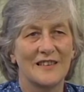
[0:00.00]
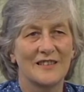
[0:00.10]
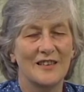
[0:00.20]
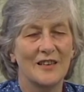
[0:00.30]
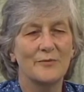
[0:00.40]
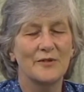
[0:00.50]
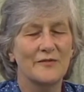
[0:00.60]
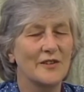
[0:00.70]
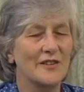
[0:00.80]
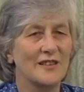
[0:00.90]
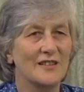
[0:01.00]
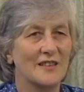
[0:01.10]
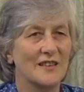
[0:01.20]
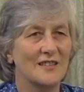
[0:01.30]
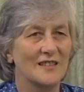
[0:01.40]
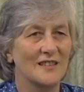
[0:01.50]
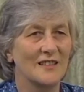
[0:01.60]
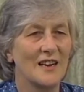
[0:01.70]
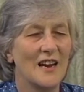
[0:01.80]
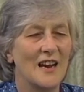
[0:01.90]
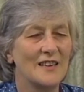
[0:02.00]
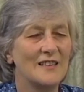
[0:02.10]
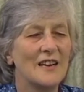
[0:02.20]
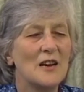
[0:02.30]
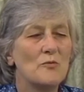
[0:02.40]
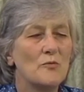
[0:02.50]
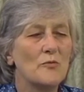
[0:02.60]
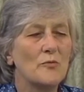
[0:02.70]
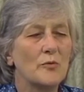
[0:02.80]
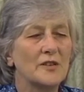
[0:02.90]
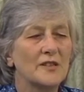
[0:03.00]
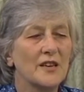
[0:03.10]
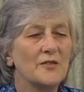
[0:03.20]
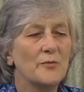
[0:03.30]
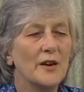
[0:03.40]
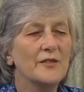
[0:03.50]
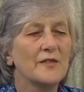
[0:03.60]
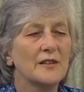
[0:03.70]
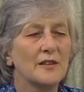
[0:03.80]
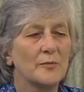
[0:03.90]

So that was very exciting. And we sent one of the little